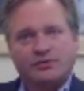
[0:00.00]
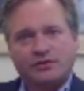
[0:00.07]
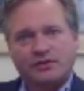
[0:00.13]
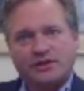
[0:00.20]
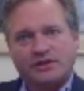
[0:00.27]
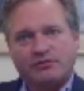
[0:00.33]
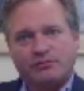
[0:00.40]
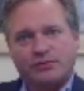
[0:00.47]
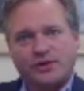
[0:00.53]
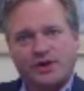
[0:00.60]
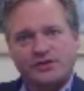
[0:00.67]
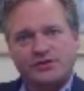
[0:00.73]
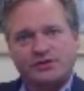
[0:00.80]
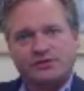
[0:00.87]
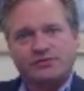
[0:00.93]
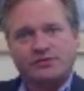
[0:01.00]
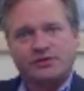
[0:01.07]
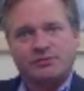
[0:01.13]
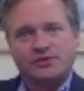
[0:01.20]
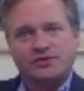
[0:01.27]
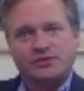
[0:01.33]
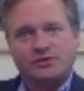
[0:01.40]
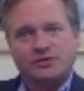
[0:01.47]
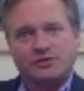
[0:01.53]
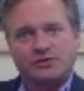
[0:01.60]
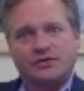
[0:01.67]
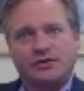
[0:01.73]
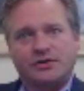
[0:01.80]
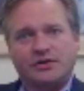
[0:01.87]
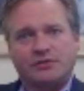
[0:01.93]
relieve pressure from the
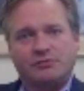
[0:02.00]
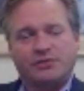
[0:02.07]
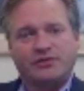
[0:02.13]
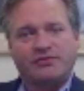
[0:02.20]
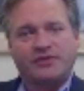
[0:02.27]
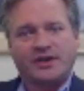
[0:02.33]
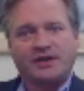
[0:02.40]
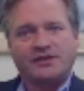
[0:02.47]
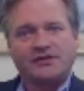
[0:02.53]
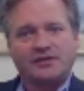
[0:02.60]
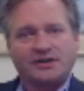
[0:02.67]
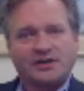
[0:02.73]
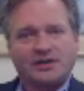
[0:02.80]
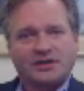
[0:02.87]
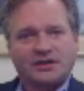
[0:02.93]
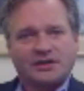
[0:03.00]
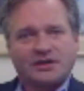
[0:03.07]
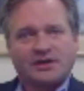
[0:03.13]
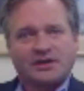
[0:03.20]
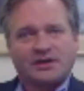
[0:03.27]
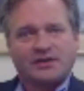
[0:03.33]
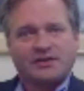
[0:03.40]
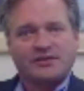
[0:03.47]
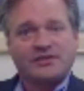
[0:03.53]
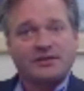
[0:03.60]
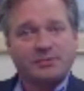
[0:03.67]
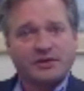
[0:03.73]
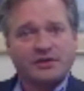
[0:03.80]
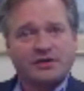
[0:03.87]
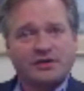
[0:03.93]
shoulder and prevent the
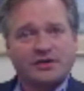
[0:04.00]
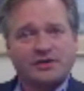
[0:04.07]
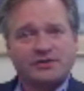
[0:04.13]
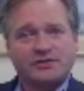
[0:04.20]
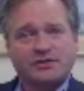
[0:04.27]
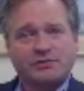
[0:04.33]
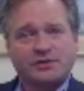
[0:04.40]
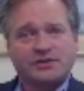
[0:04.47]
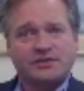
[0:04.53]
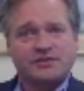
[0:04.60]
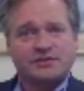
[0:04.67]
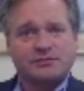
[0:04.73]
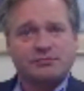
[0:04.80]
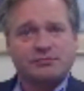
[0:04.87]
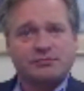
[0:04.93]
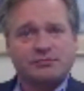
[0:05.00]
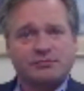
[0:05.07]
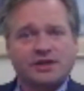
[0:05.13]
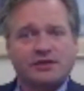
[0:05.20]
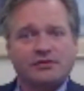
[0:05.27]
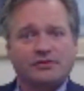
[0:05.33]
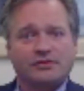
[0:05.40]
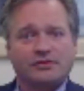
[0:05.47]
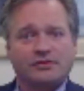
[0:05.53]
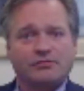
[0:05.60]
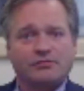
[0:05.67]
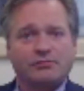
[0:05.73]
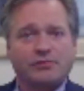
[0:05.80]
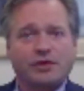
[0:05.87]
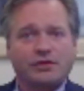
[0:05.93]
typical injury, which is a brachial
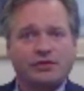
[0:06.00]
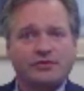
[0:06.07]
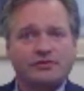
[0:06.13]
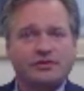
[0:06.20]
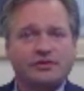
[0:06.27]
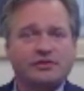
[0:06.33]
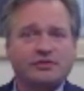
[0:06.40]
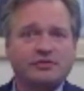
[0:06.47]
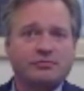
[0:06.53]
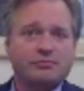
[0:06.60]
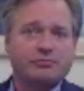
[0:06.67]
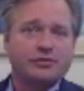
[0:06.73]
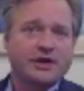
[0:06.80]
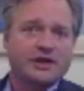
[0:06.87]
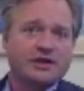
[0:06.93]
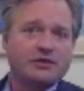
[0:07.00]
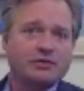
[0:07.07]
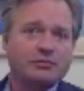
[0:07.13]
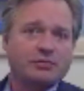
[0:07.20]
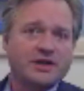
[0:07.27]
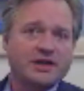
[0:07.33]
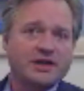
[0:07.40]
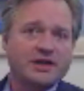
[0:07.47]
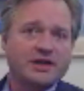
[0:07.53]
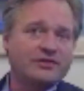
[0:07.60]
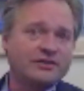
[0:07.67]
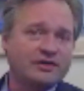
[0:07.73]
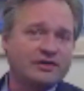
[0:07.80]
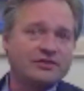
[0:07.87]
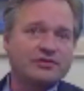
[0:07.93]
nerve palsy or brachial
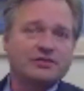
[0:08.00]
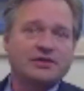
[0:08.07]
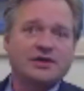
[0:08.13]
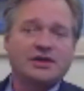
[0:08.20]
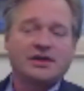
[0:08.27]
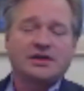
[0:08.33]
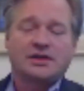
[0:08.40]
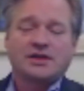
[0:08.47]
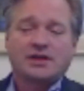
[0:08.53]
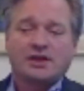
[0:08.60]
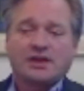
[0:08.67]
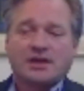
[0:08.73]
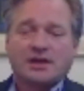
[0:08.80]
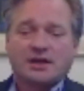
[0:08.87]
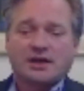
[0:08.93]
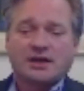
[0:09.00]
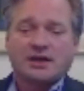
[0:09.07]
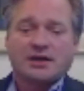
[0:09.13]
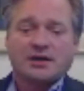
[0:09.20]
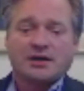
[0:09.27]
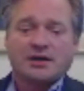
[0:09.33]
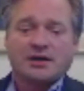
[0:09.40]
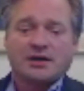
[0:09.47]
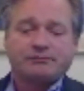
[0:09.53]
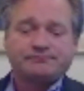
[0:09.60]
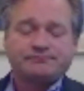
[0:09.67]
plexus injury. The